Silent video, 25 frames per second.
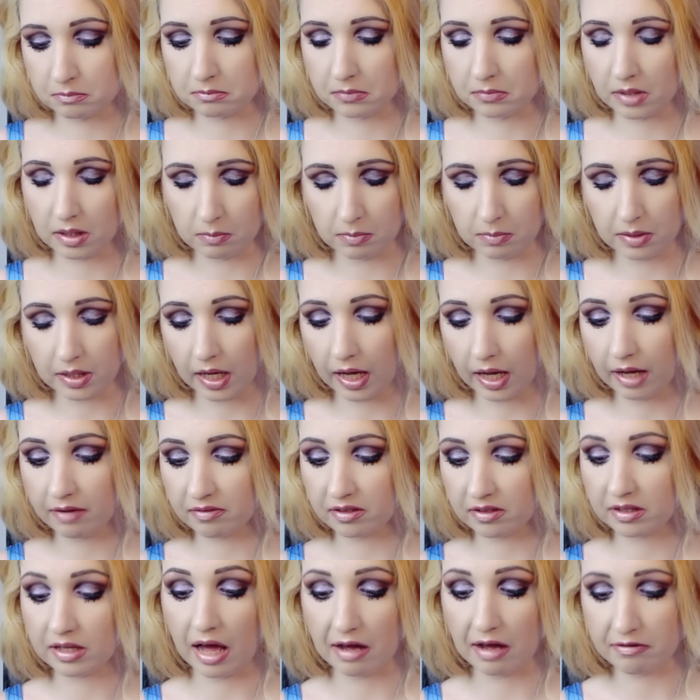maybe have
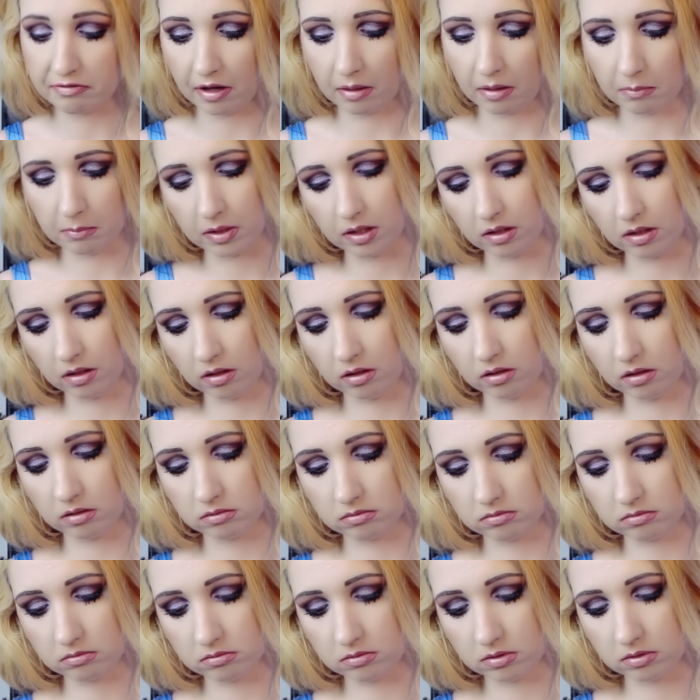a laugh at me or